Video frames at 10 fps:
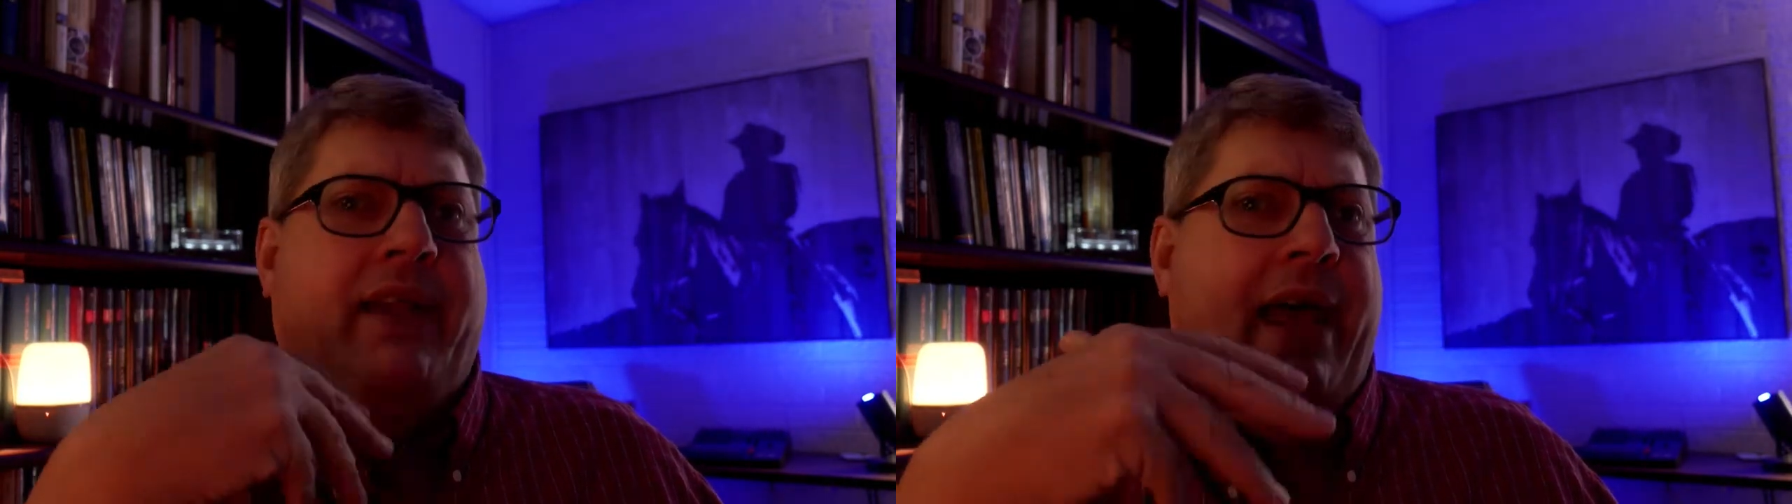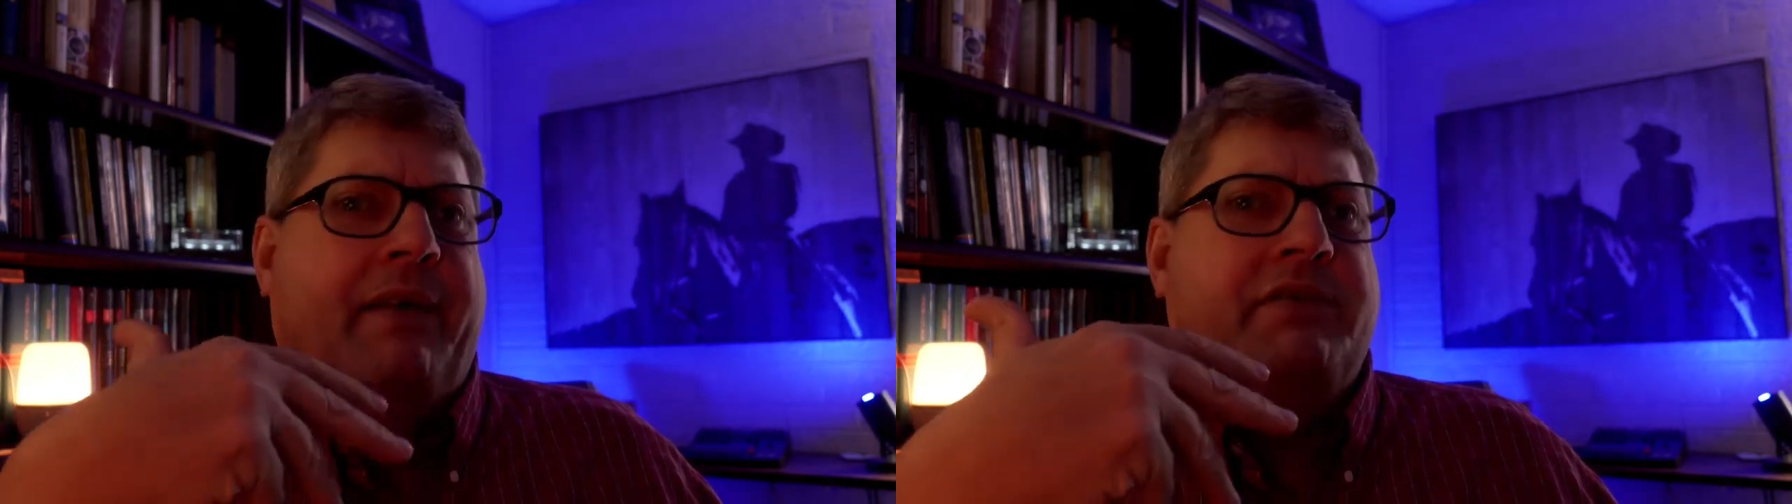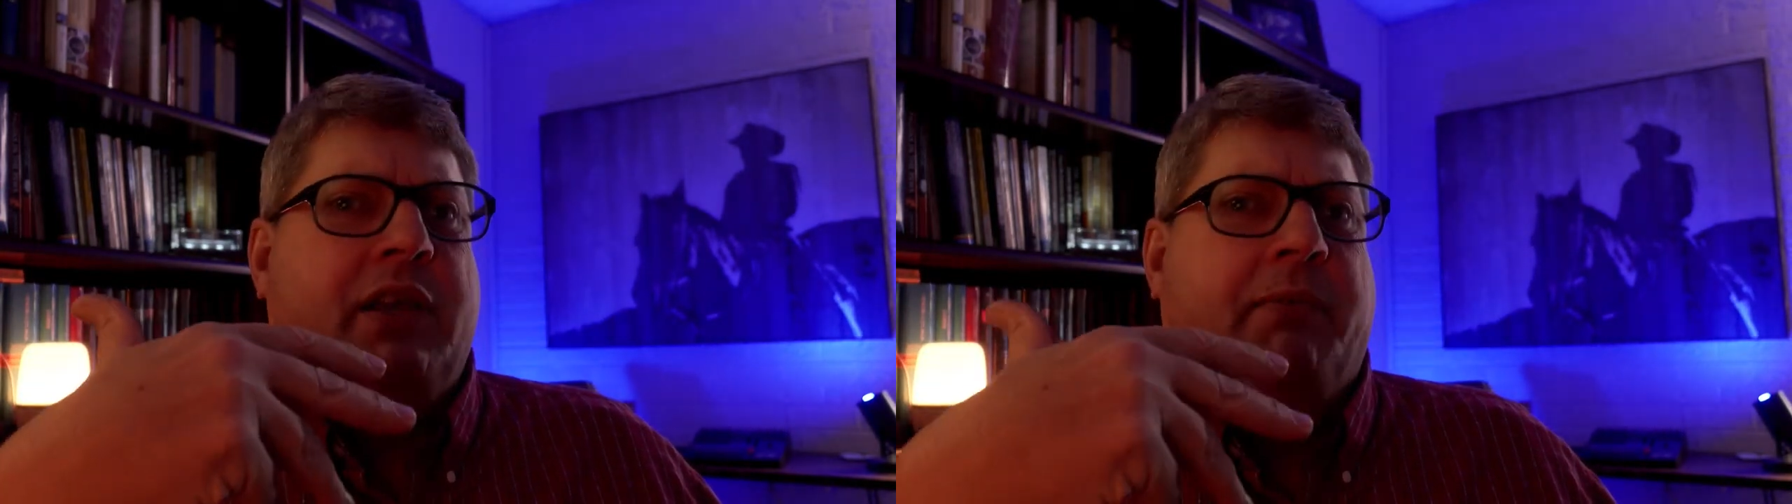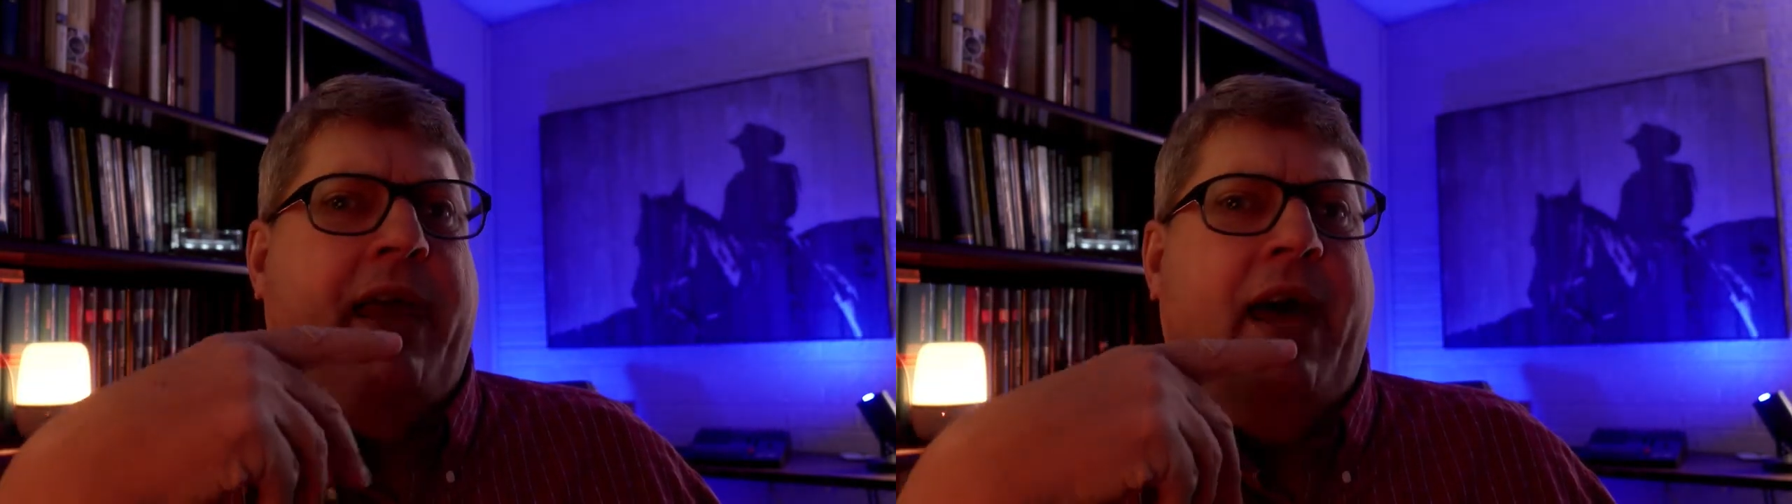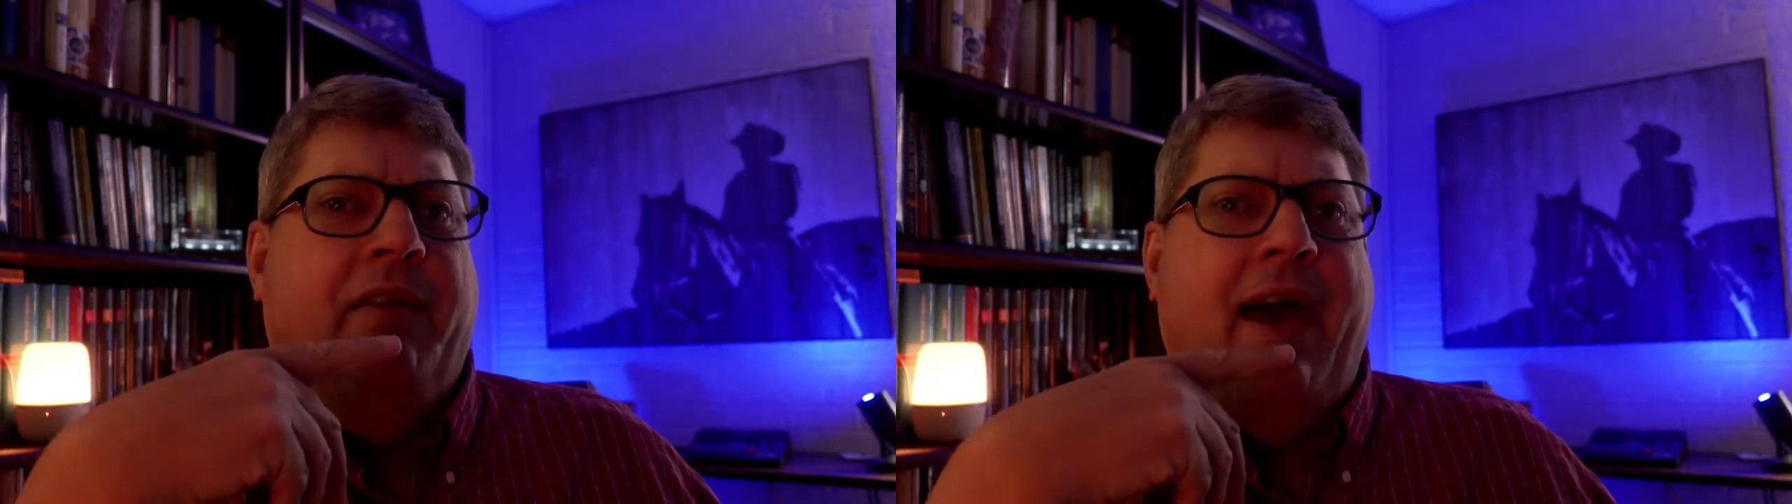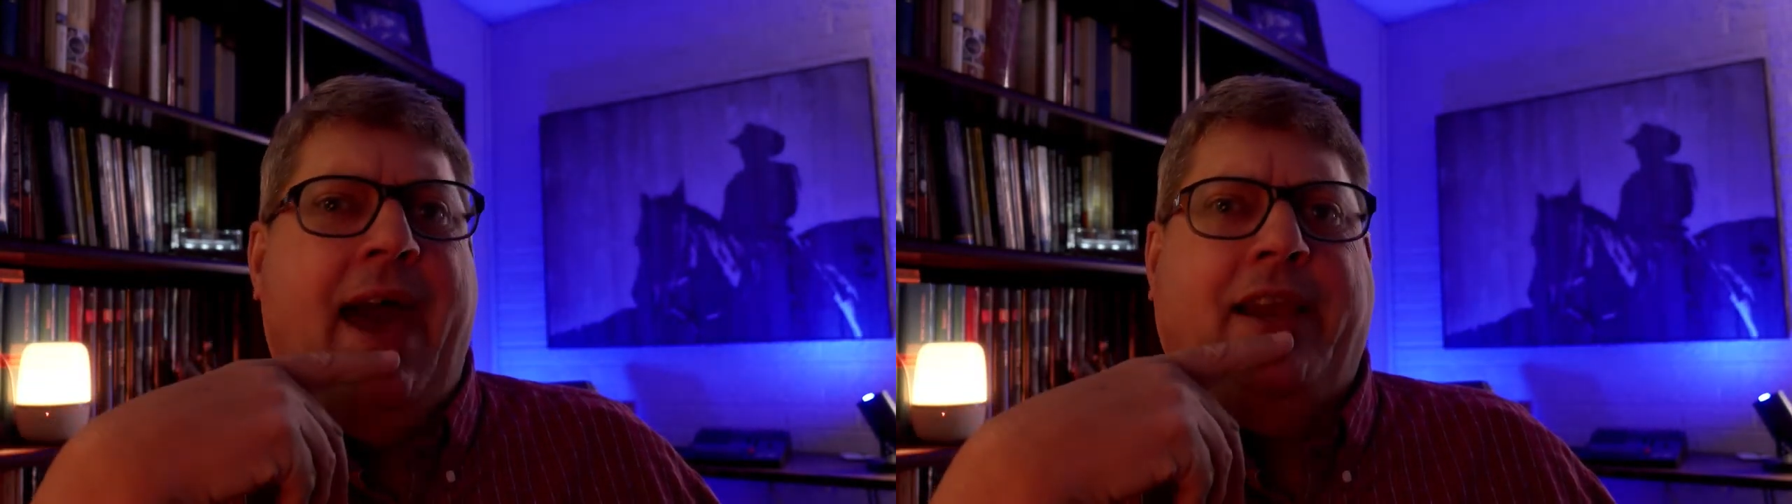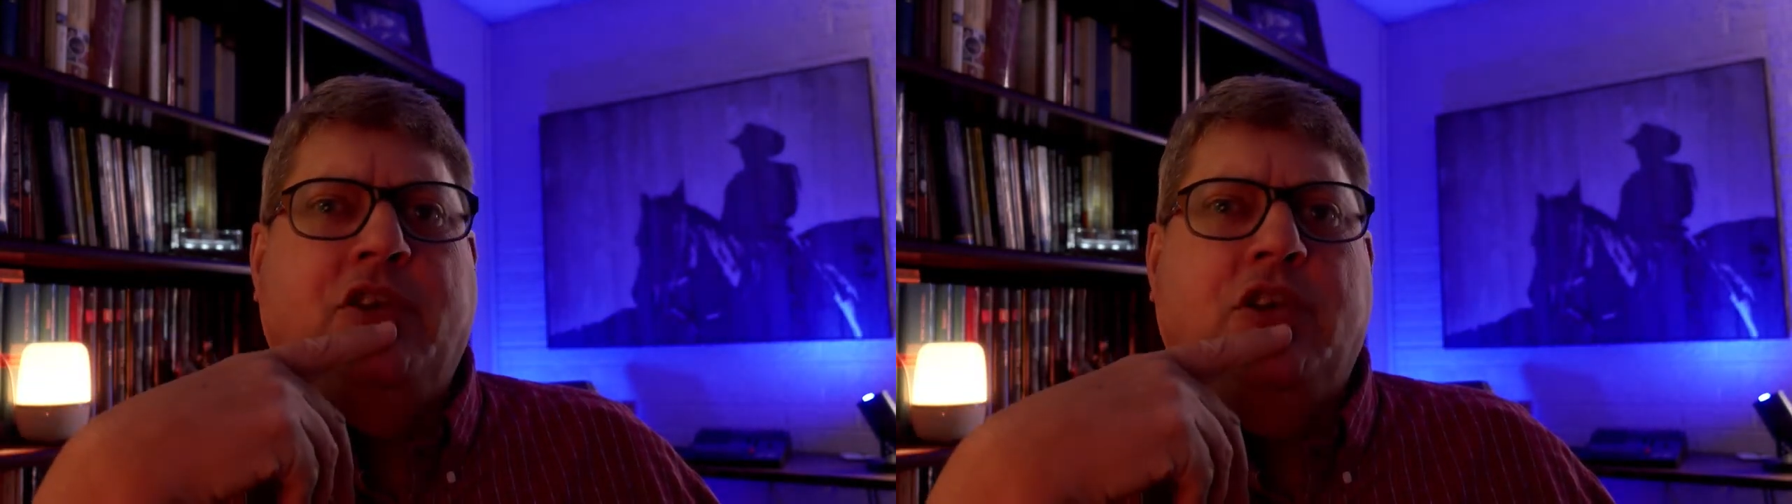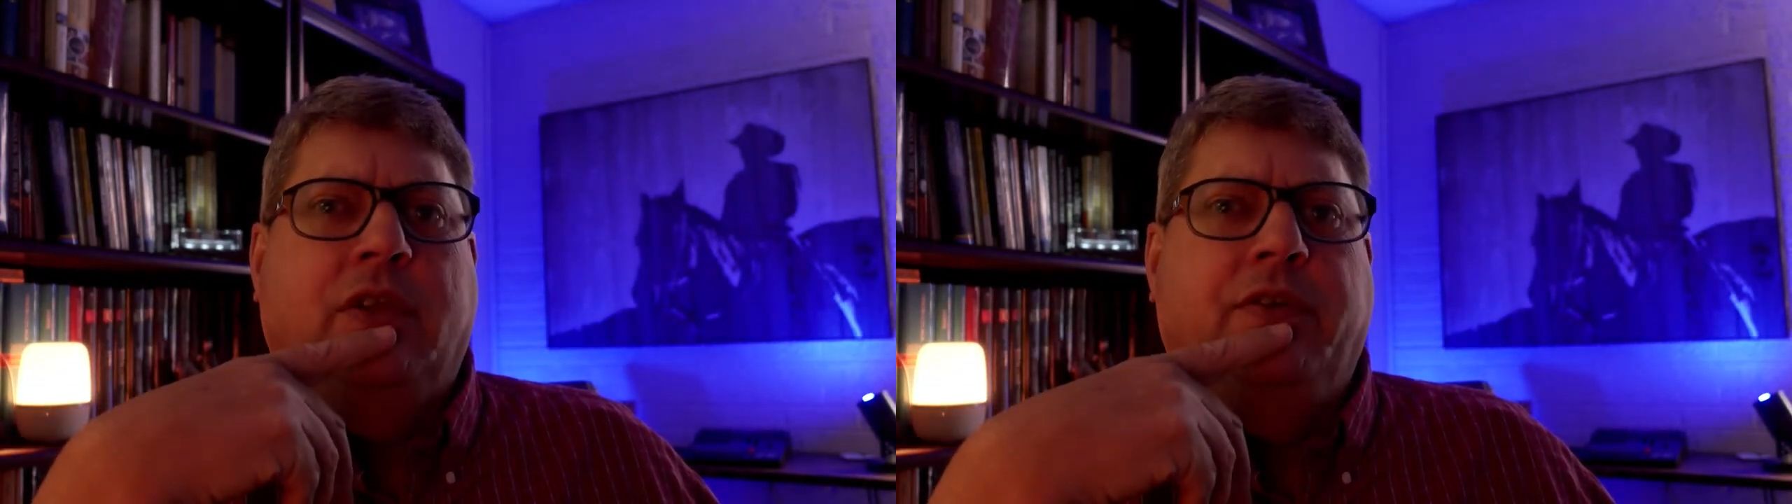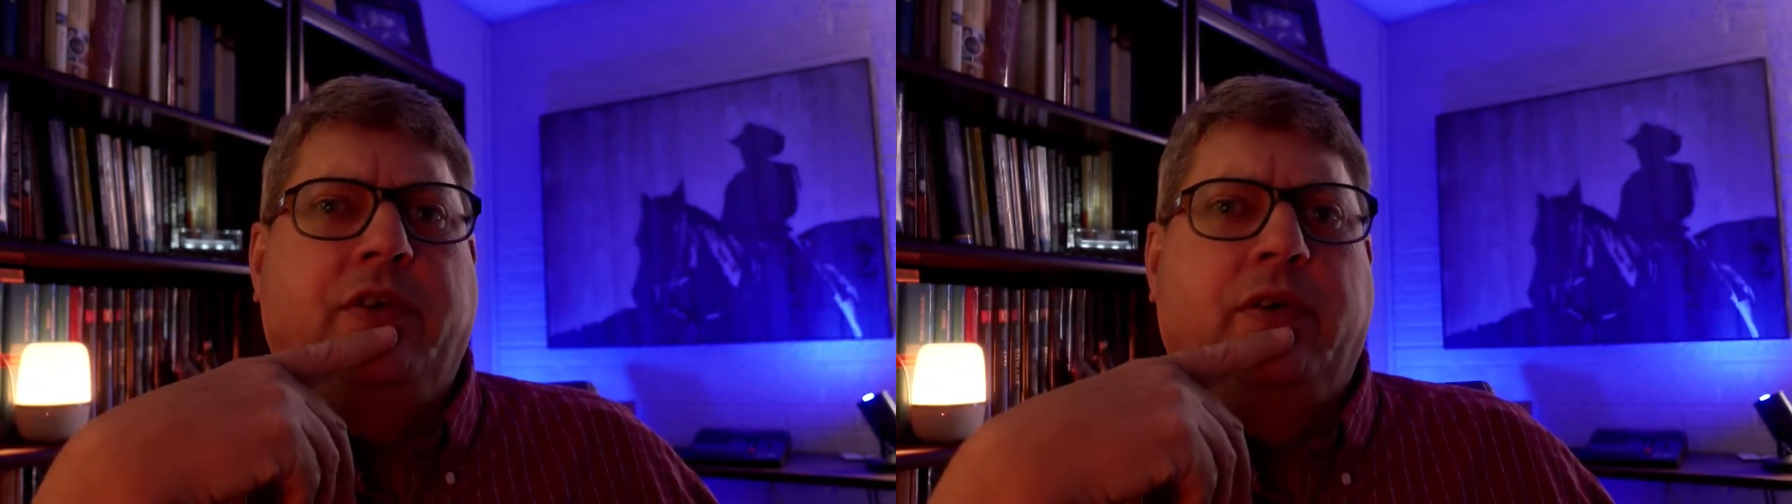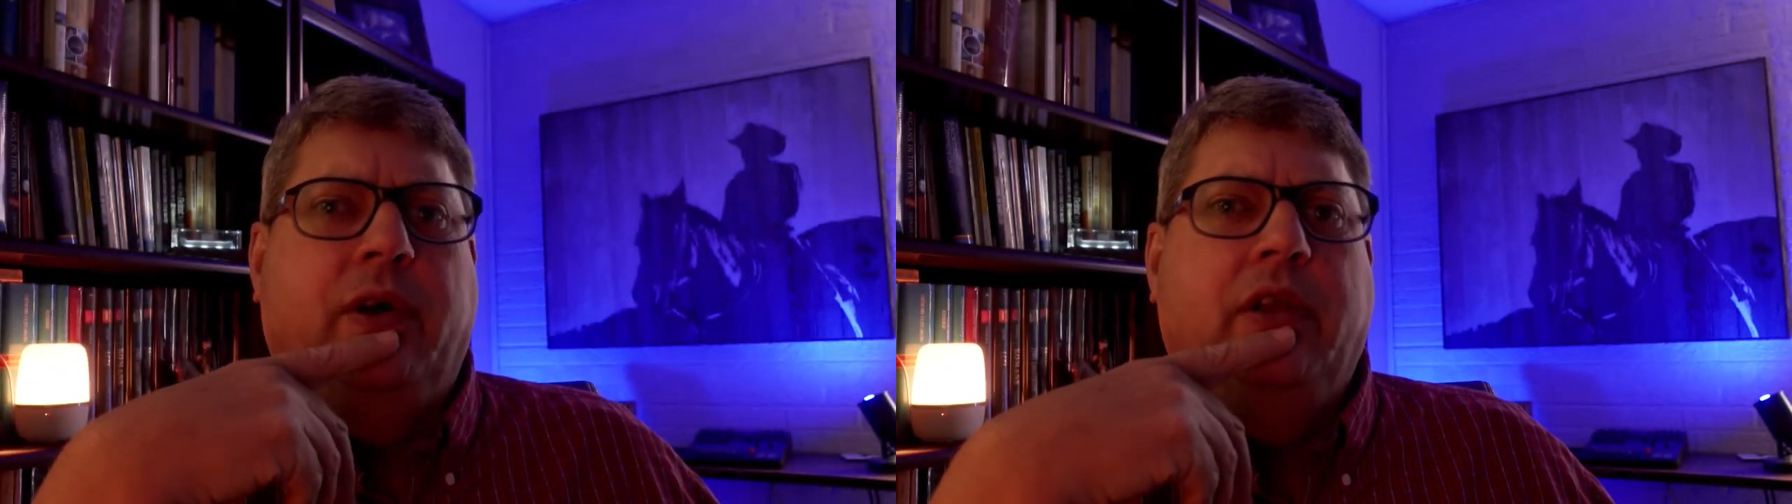to have some kind of action
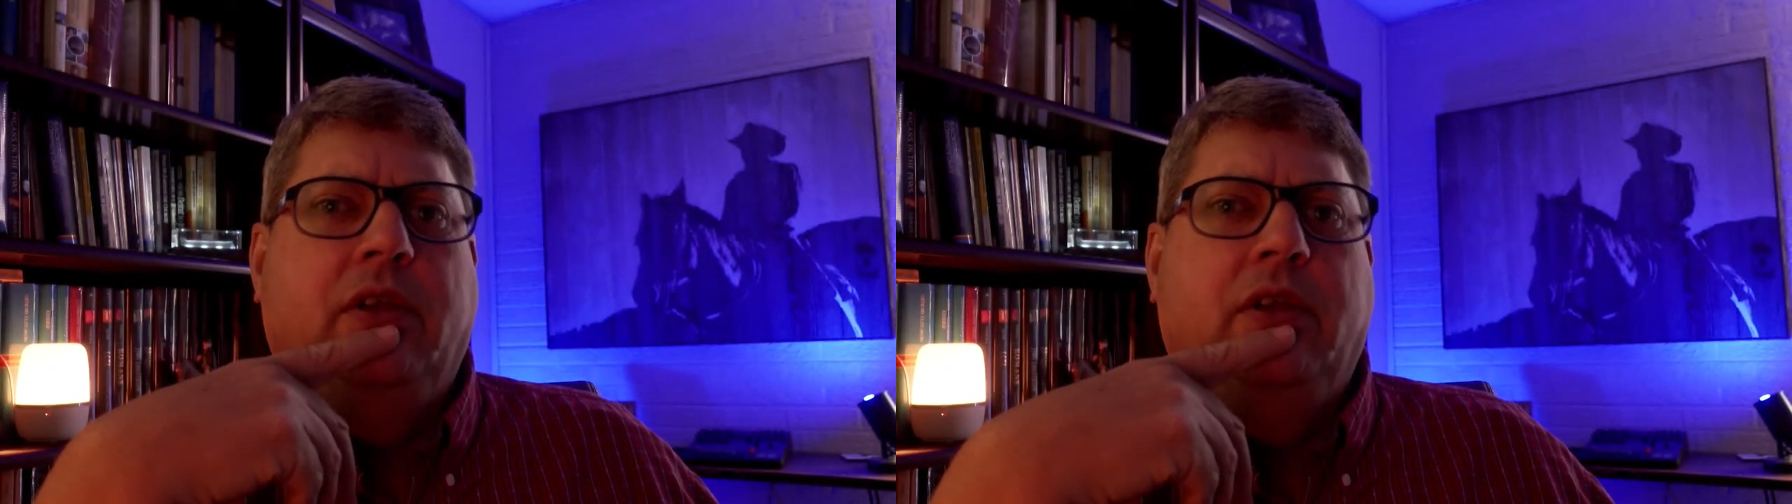to it?